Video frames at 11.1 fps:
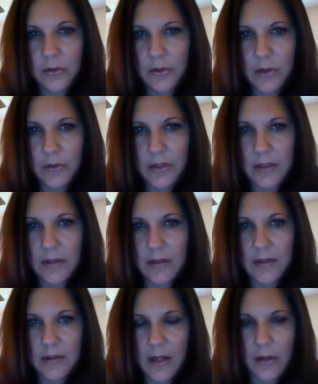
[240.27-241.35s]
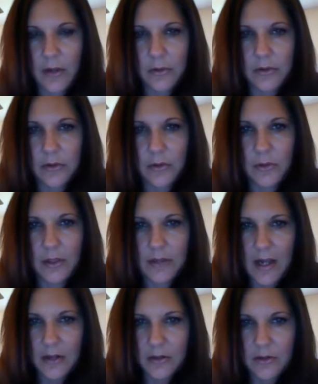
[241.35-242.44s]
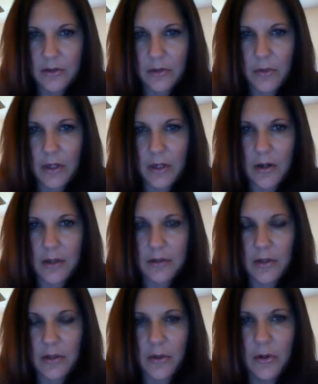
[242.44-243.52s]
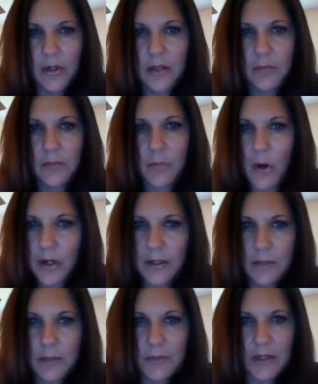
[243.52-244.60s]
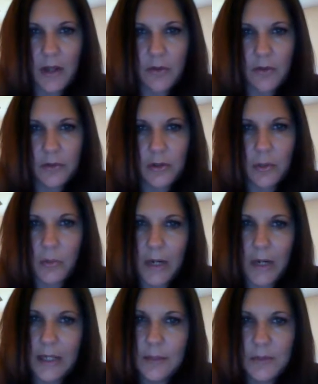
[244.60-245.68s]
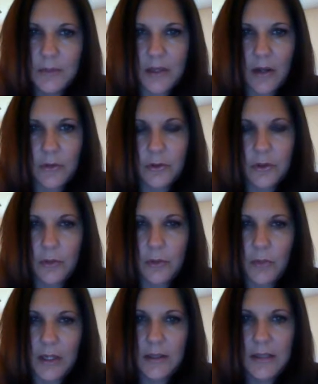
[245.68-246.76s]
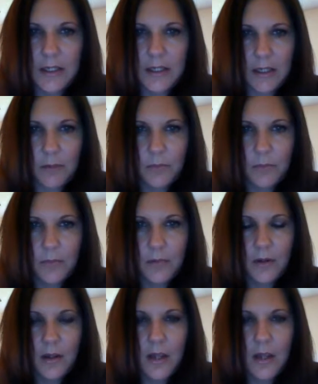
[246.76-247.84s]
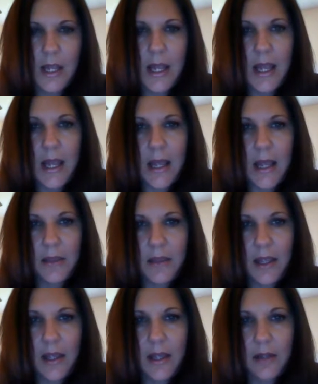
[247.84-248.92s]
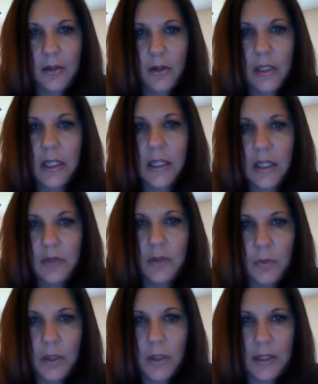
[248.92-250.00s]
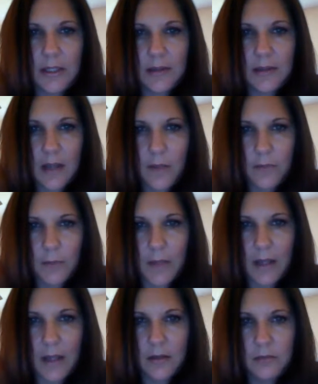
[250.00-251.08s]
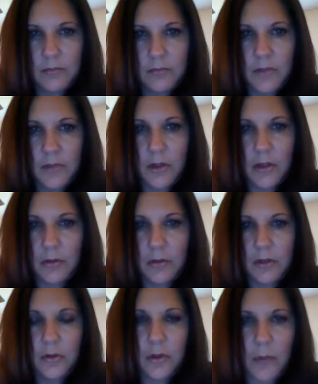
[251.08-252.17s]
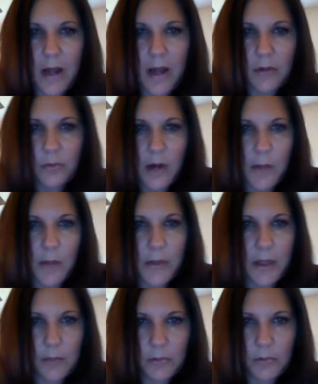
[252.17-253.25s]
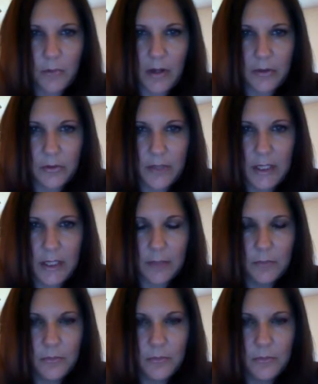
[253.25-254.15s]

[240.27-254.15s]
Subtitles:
closings and sales and transactions going on. So they're going to market themselves, they're going to brand themselves, they're going to brand the team, and then they're going to give you what leads come from that. They're going to usually round robin them throughout their team.